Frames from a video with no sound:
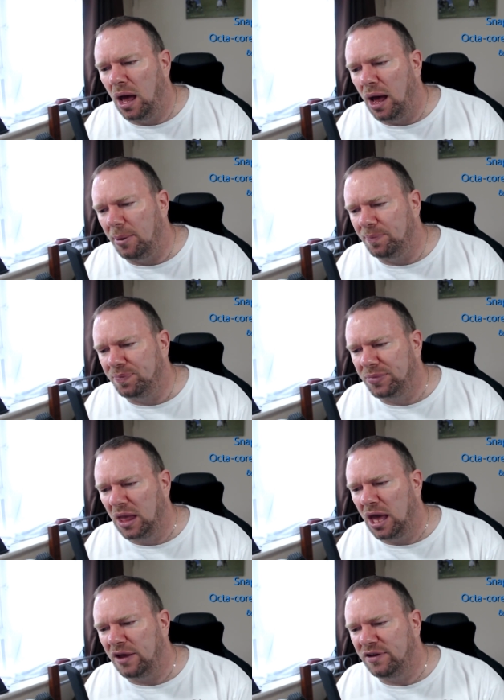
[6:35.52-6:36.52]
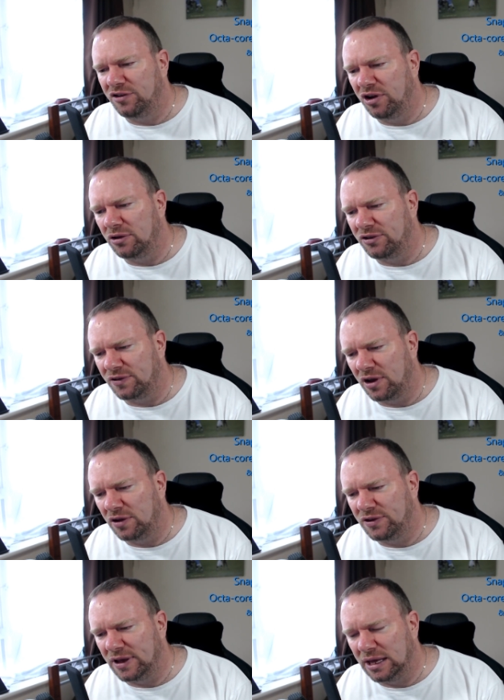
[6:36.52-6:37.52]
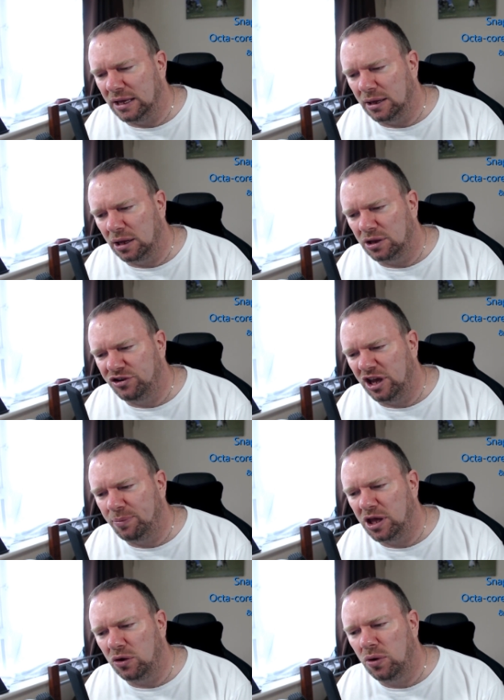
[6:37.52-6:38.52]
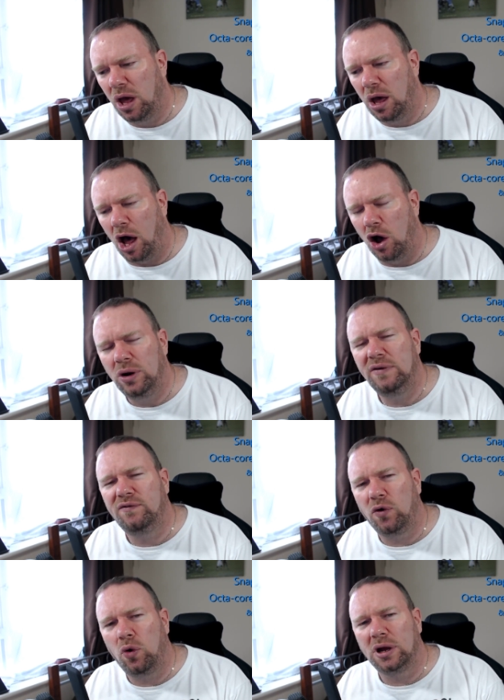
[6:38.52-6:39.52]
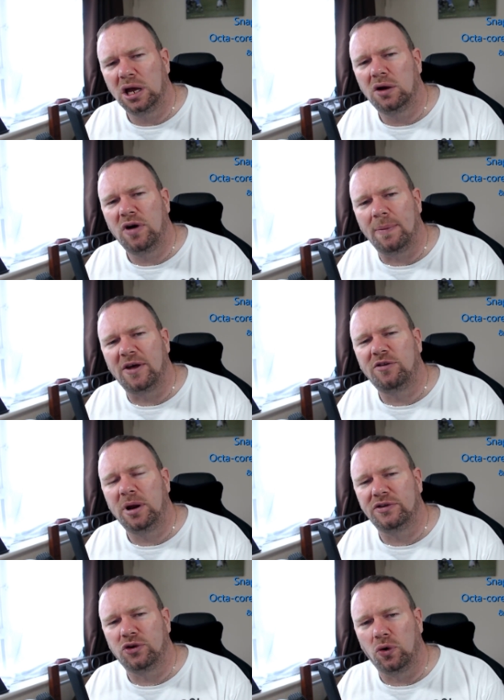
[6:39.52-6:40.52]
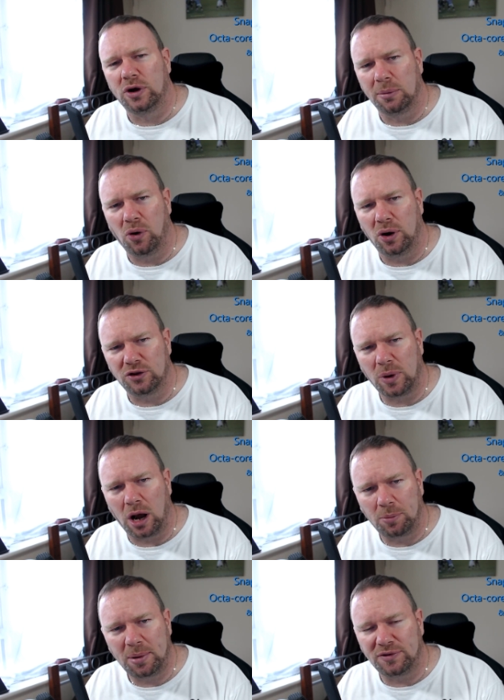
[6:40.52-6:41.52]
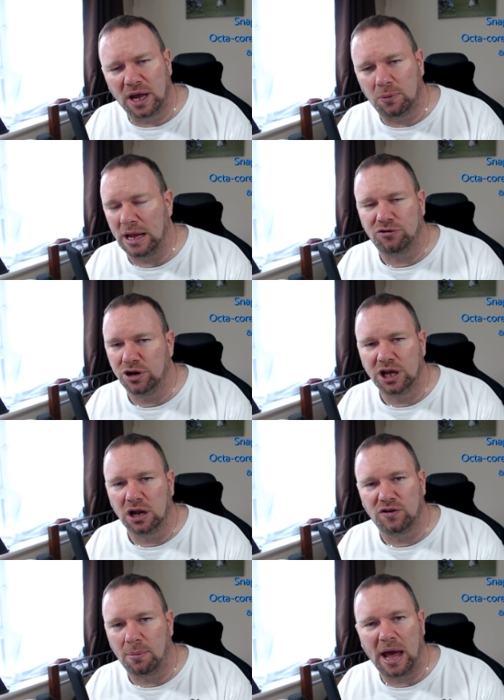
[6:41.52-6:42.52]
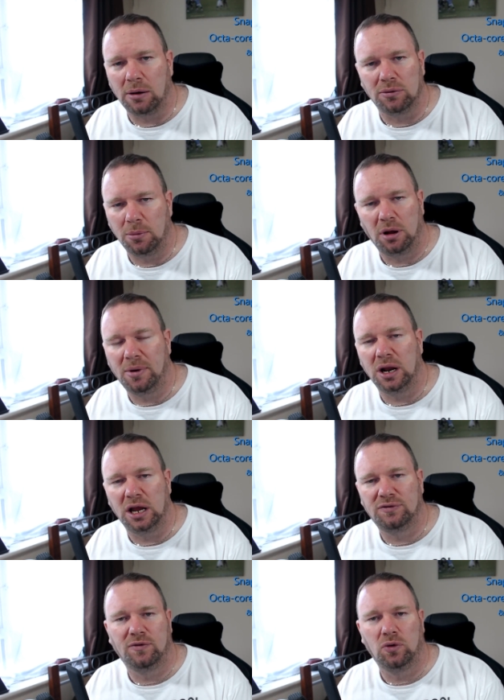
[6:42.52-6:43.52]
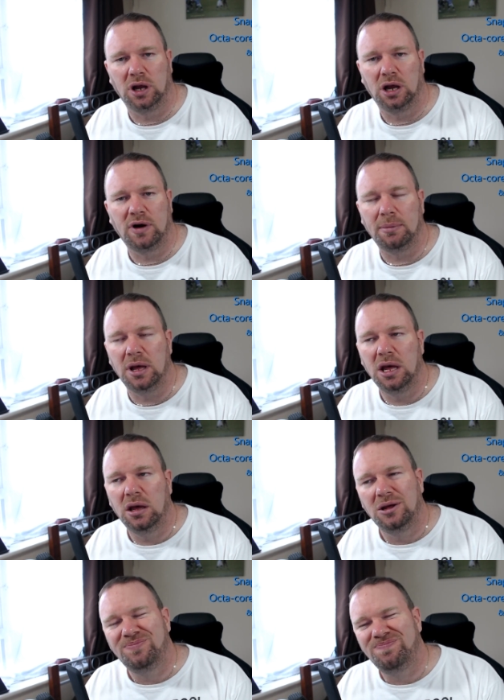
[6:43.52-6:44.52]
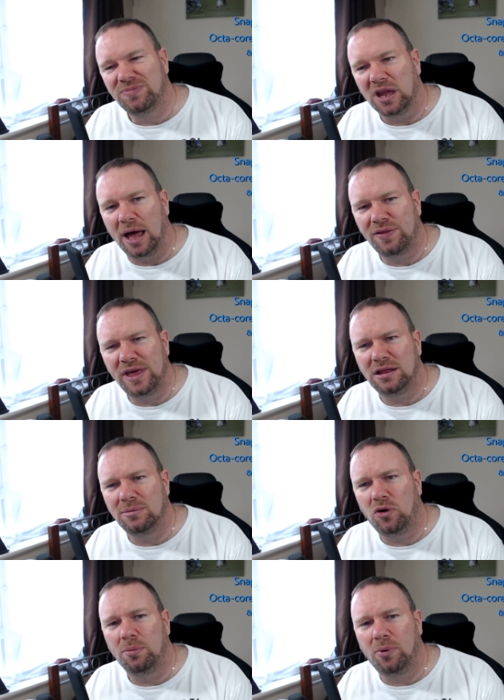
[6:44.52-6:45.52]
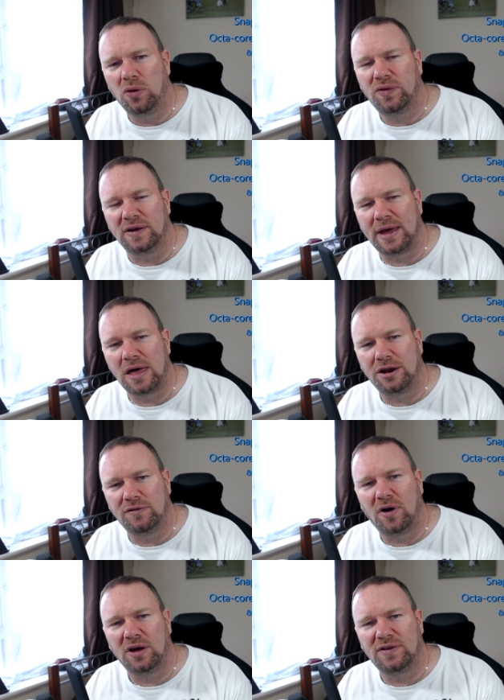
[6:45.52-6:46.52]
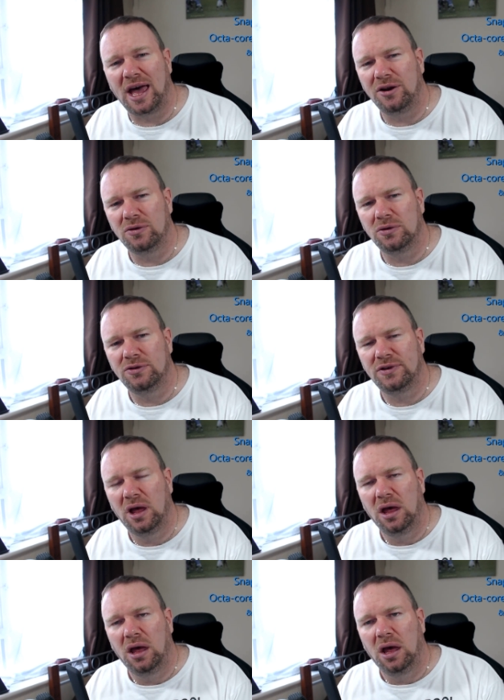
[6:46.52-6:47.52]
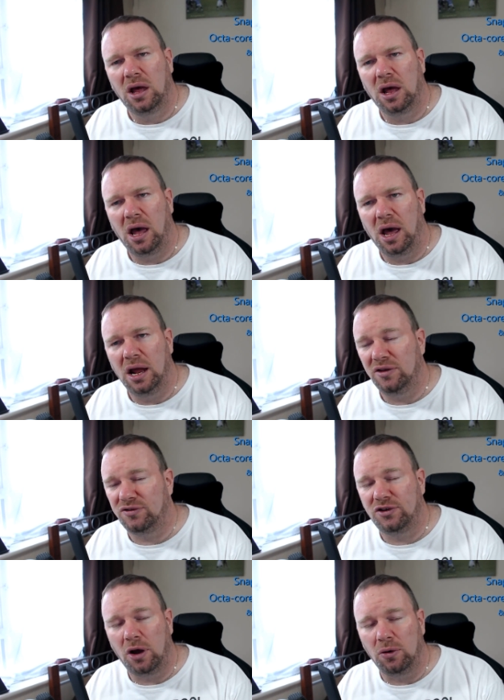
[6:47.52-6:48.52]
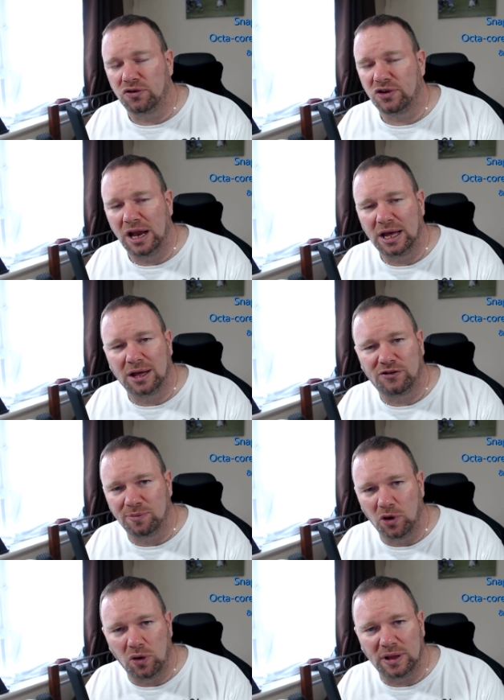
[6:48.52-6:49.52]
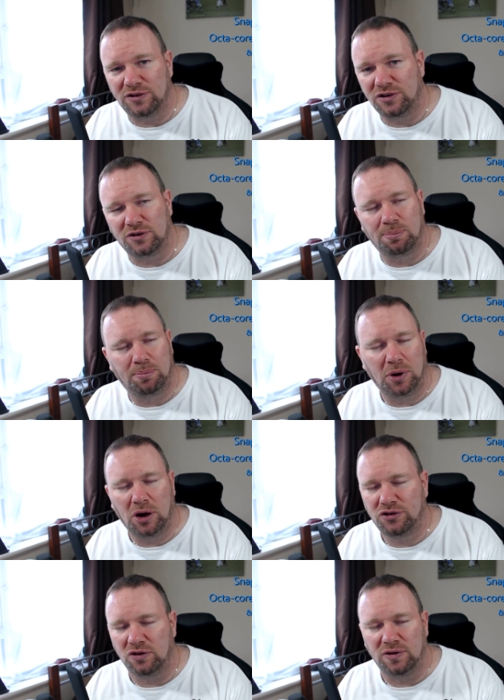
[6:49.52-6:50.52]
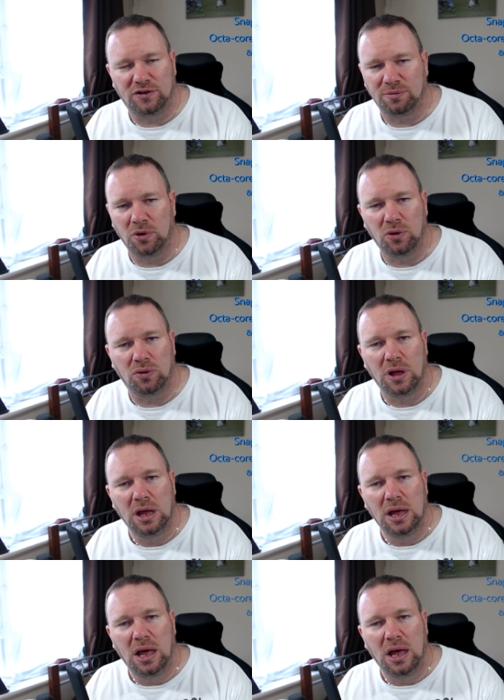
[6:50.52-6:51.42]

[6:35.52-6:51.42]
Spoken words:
Has the Adreno 630 GPU, only 4GB of RAM. That's a bit of a talking point as well. A lot of people are saying, well, that's ridiculous, I'm out, I'm not buying it, it's 4GB of RAM. I think the more important thing is how the device handles, and it's so slick and smooth. It's just buttery smooth.